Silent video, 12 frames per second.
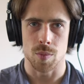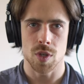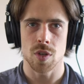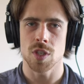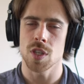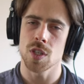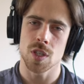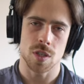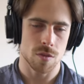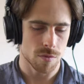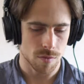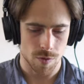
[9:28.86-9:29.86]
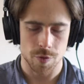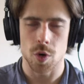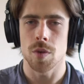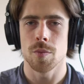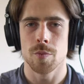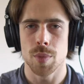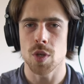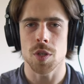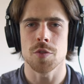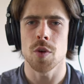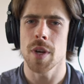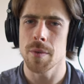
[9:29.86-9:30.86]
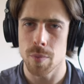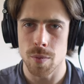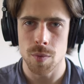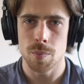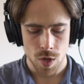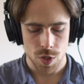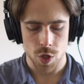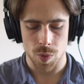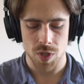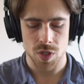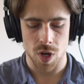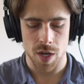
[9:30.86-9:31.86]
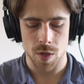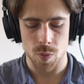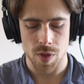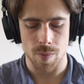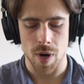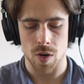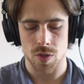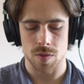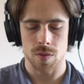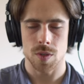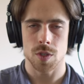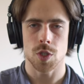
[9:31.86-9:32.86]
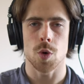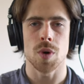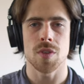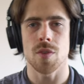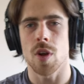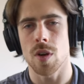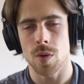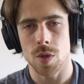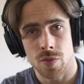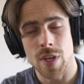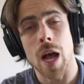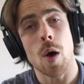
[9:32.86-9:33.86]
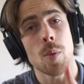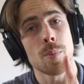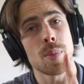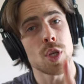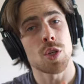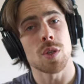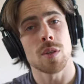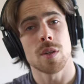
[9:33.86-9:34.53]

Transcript: Because it's for... Because for the... So we're starting with my... So we're... Thought, now, be...